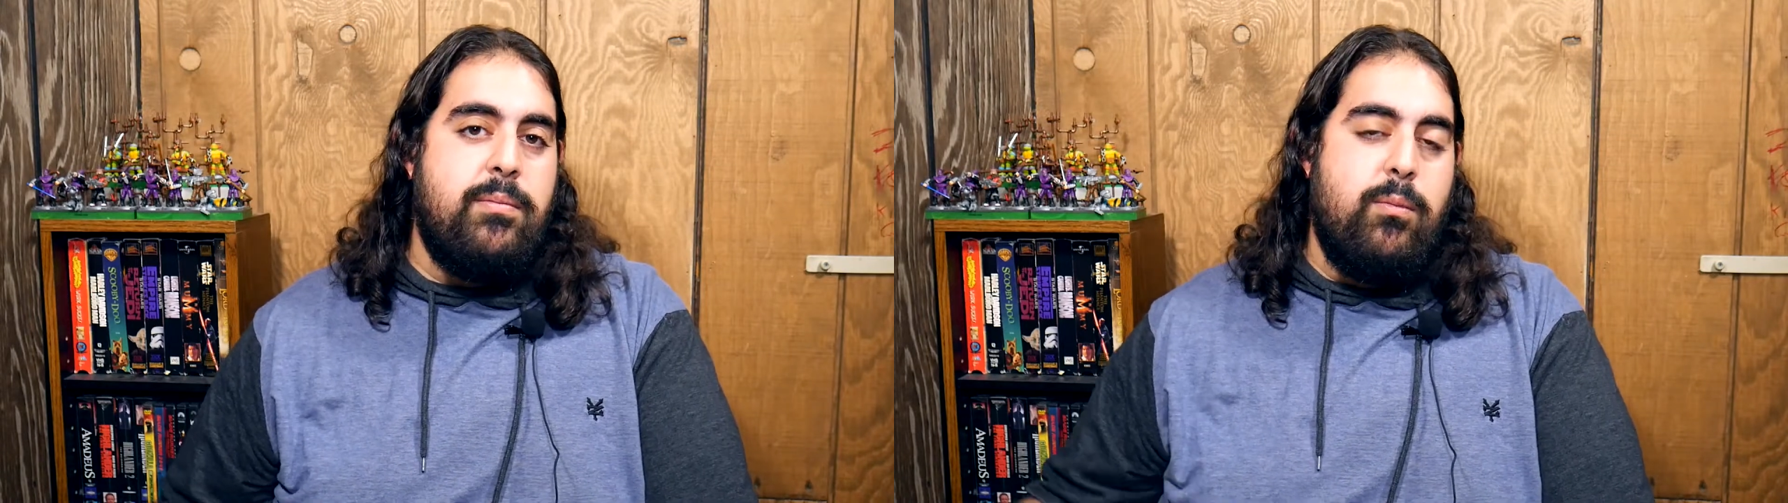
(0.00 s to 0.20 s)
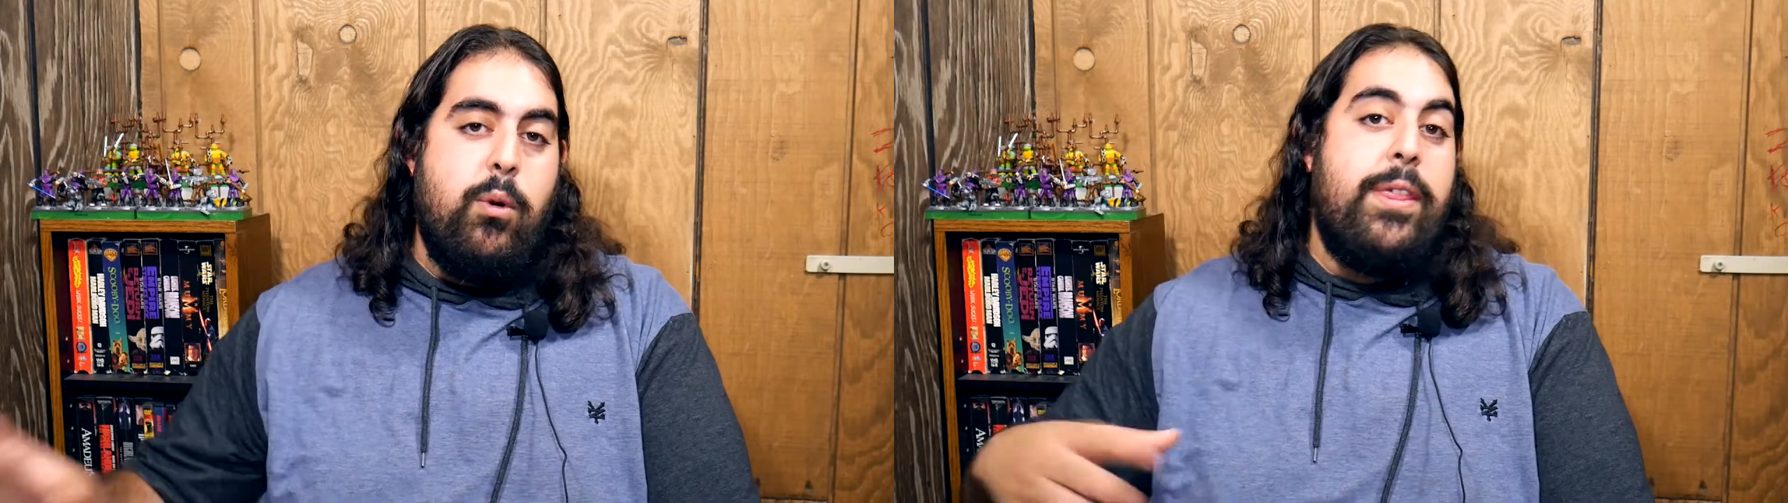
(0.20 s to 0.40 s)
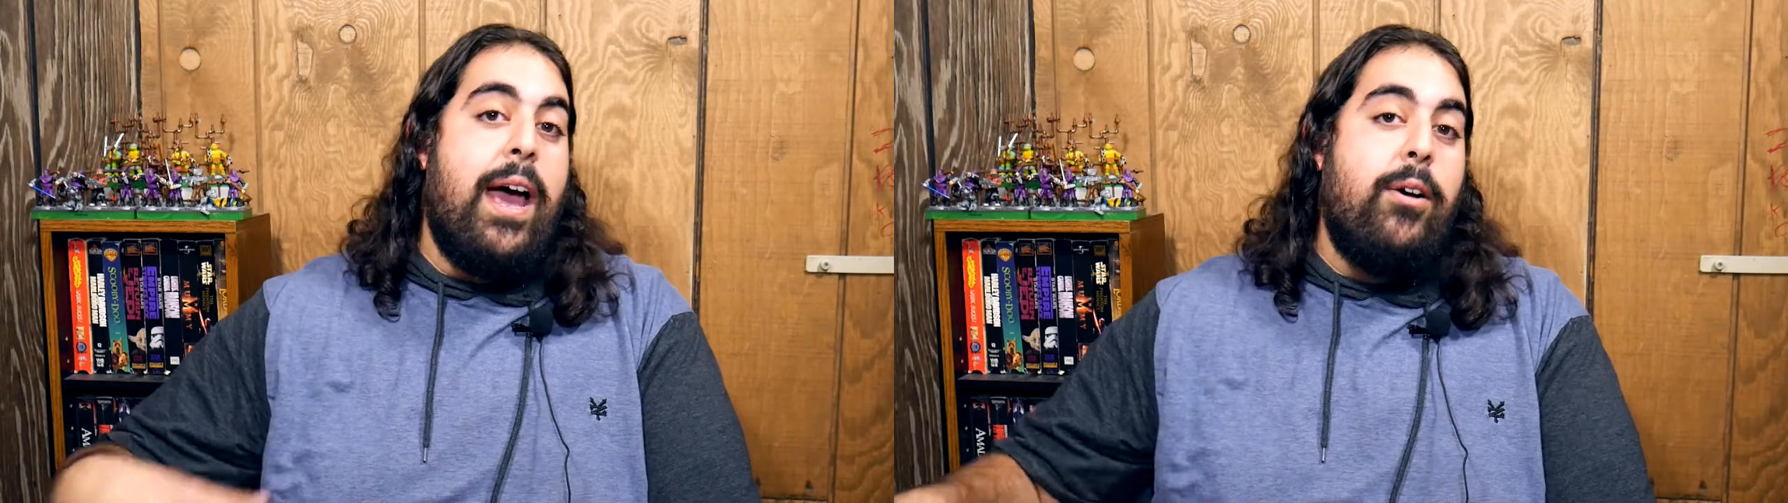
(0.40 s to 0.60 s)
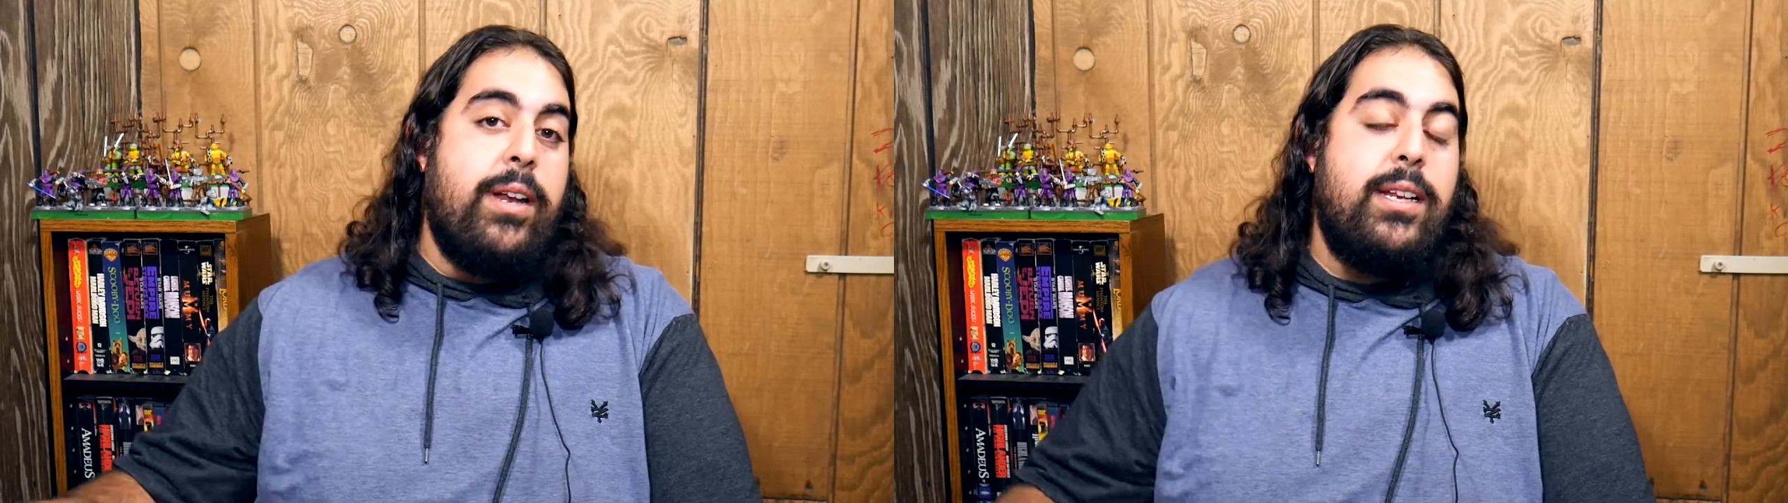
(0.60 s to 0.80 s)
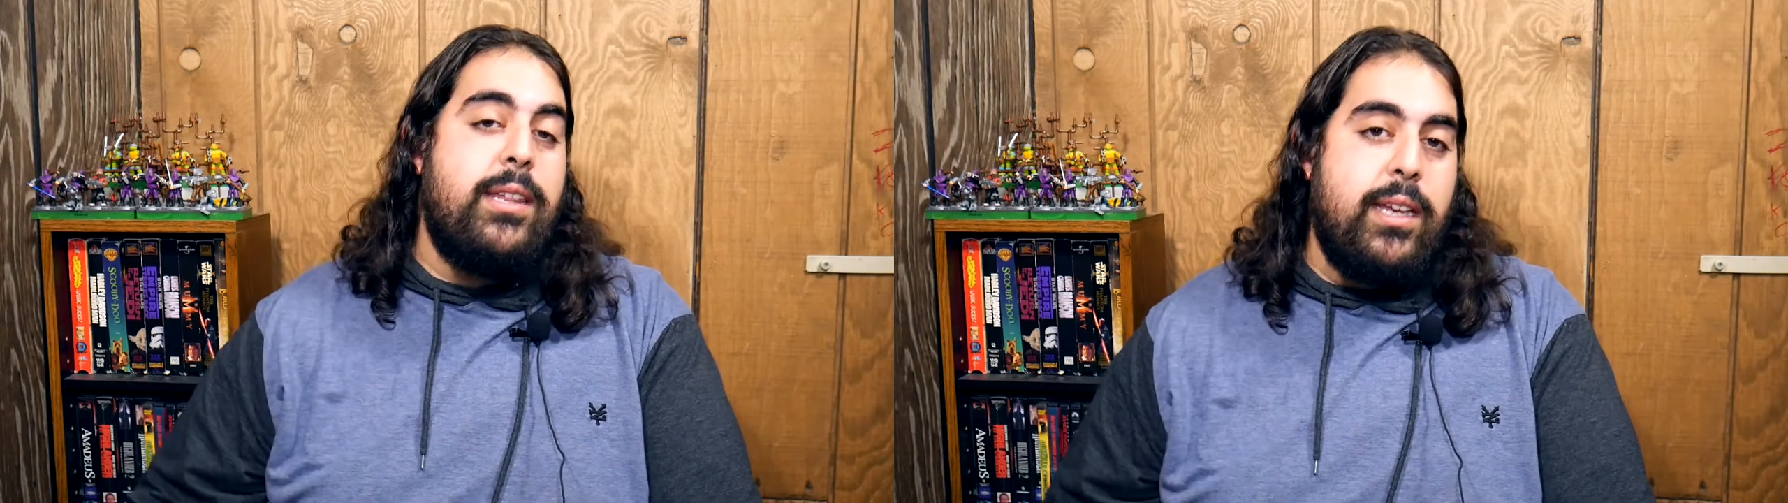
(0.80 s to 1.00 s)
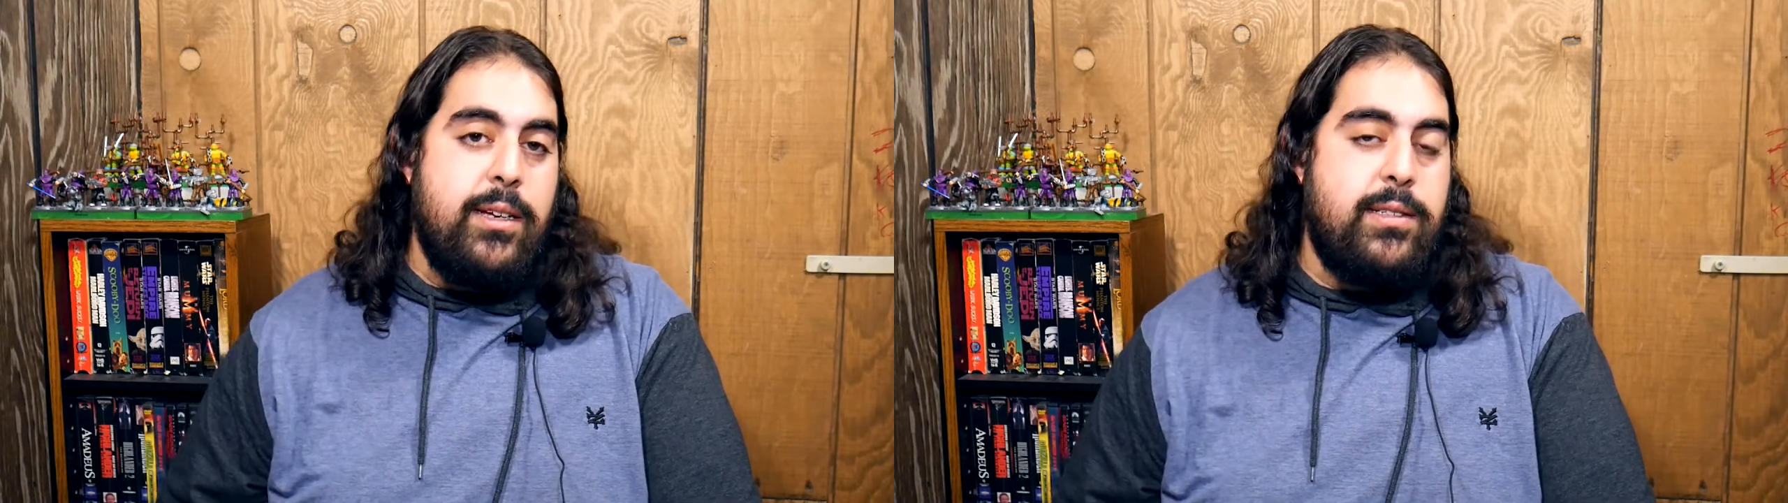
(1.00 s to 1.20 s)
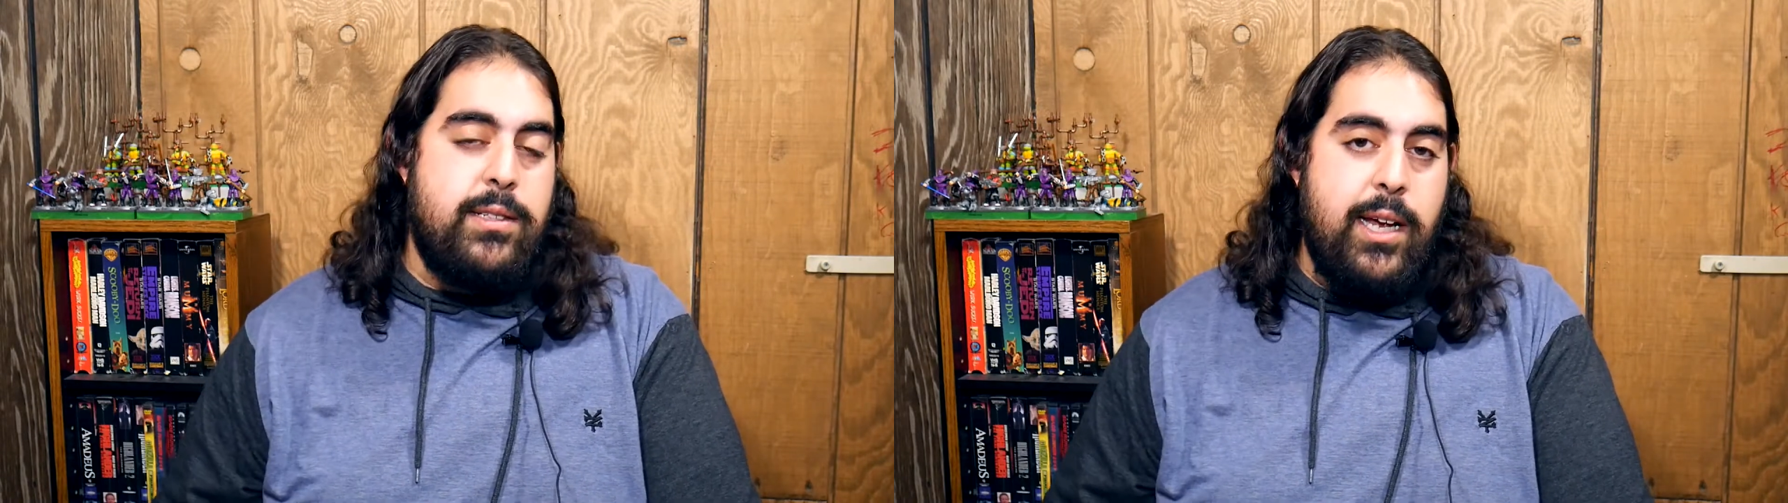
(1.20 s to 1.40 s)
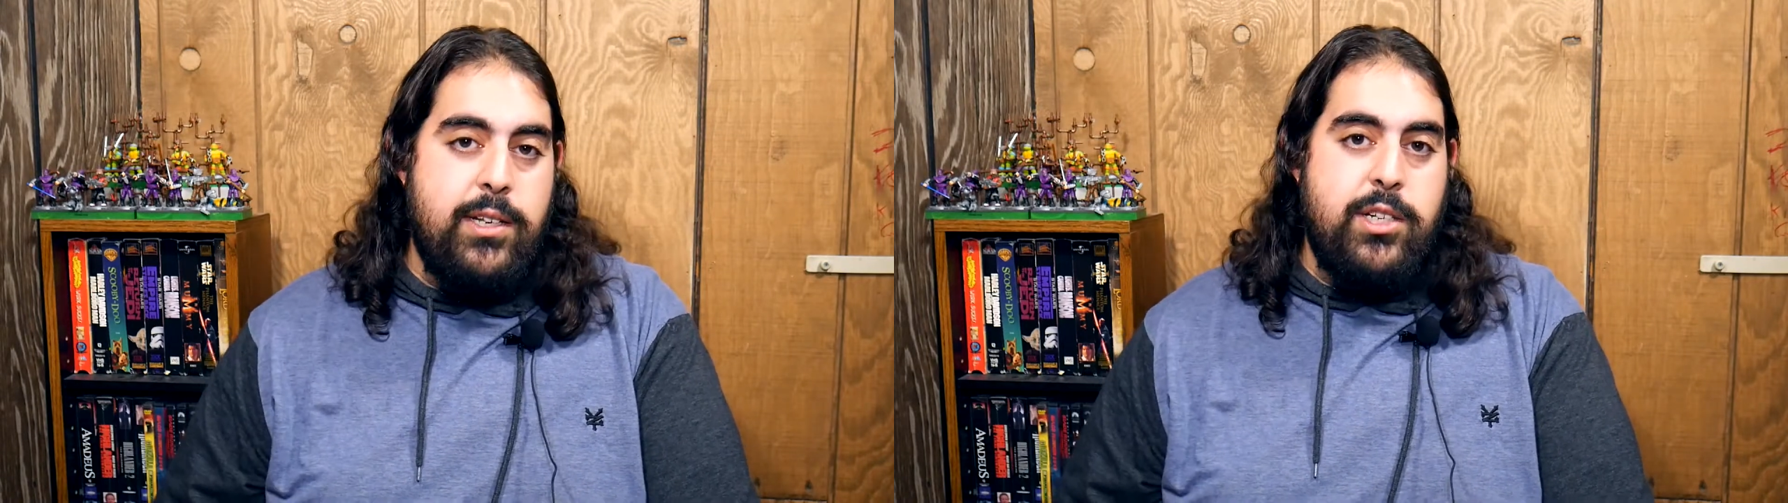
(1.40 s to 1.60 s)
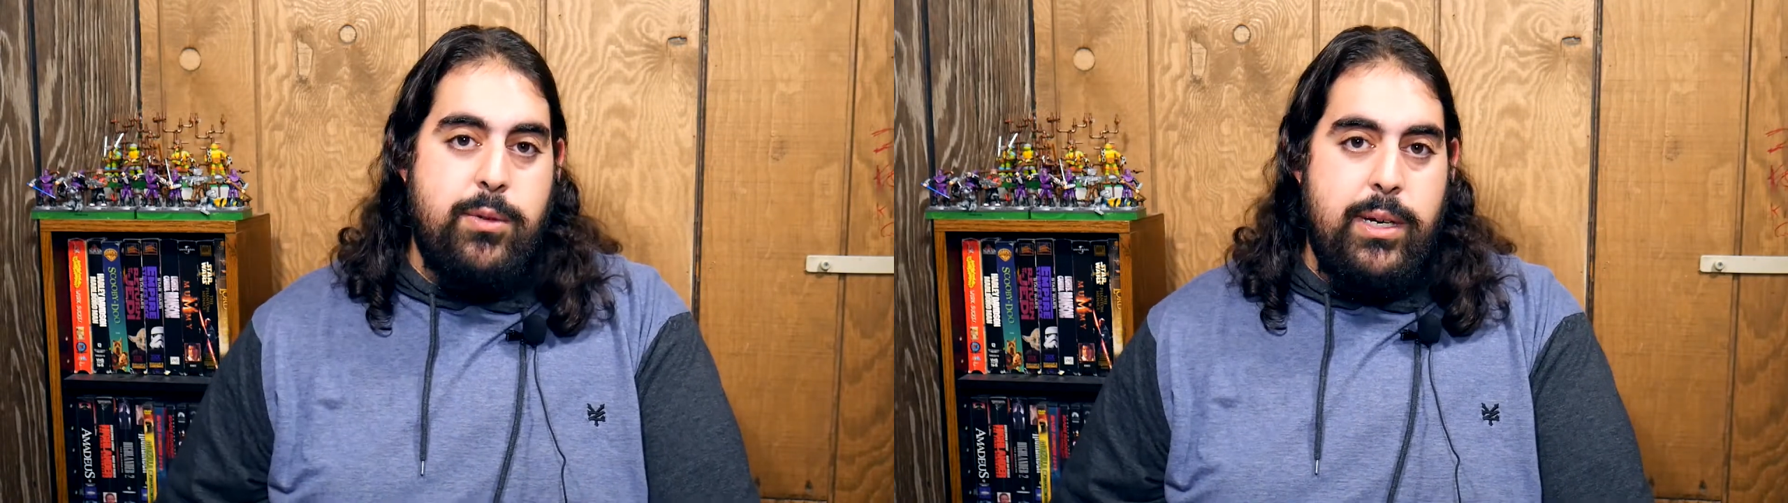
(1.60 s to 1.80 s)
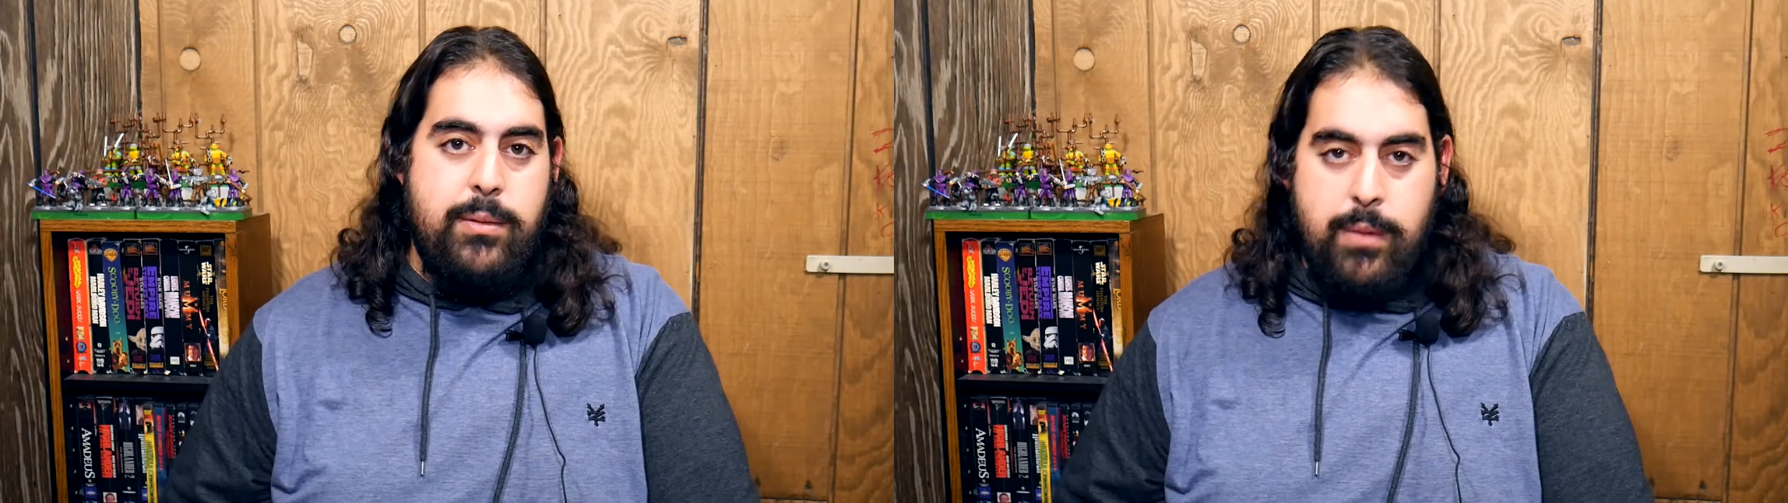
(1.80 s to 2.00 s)
without anything else attached
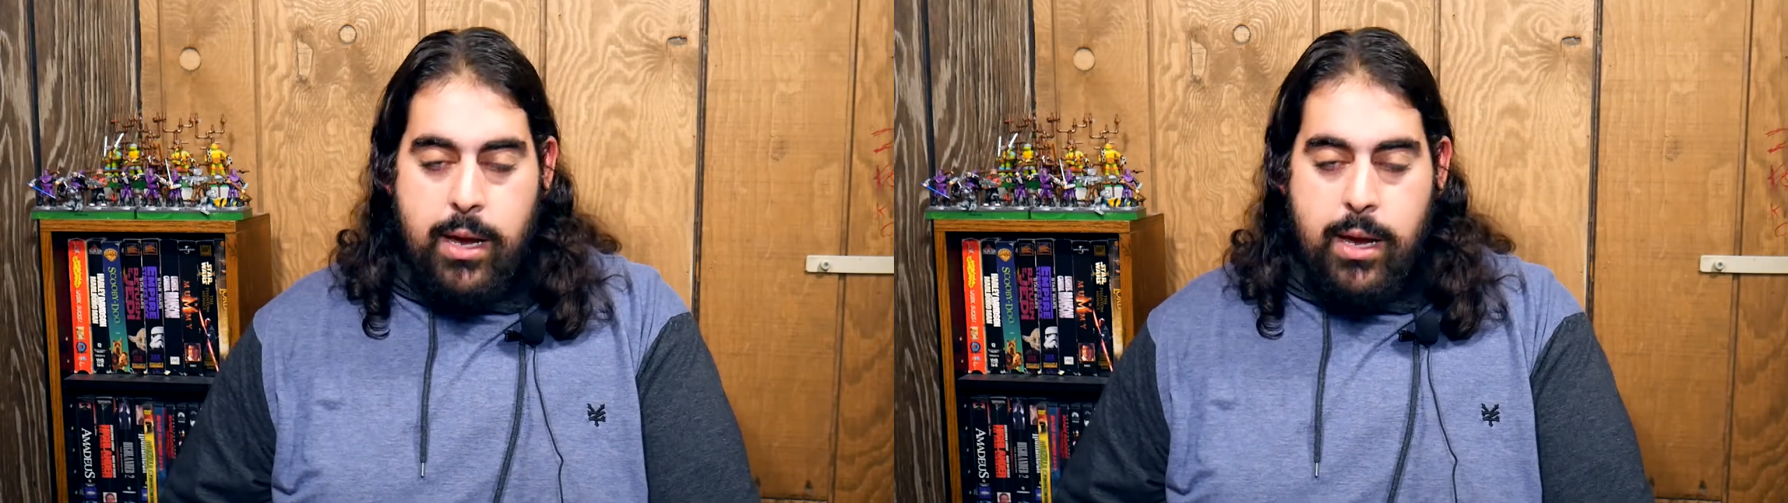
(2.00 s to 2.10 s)
to it